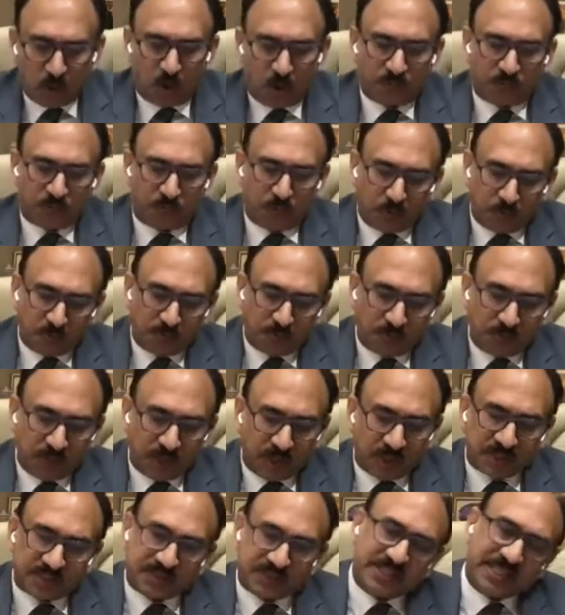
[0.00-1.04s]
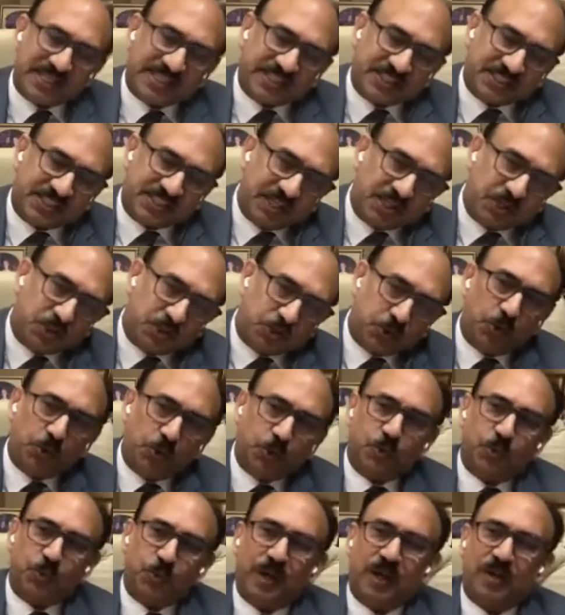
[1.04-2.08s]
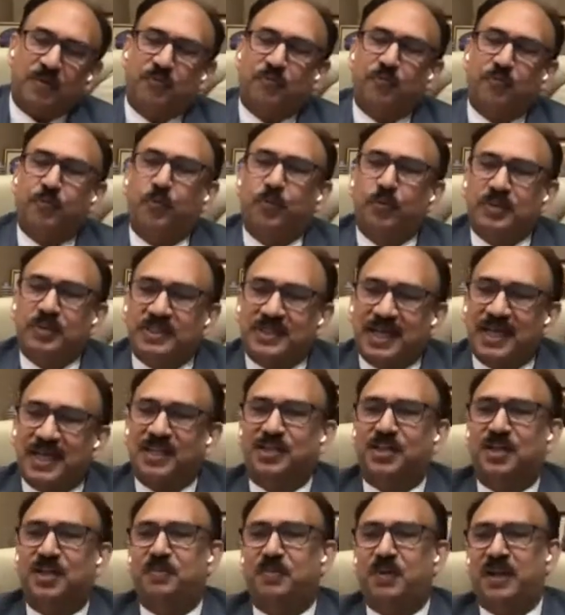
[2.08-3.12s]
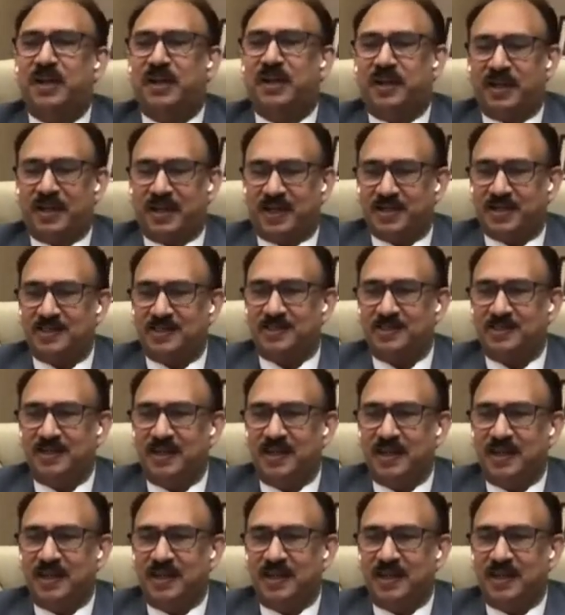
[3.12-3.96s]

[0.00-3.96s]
of whom 62 were food sector billionaires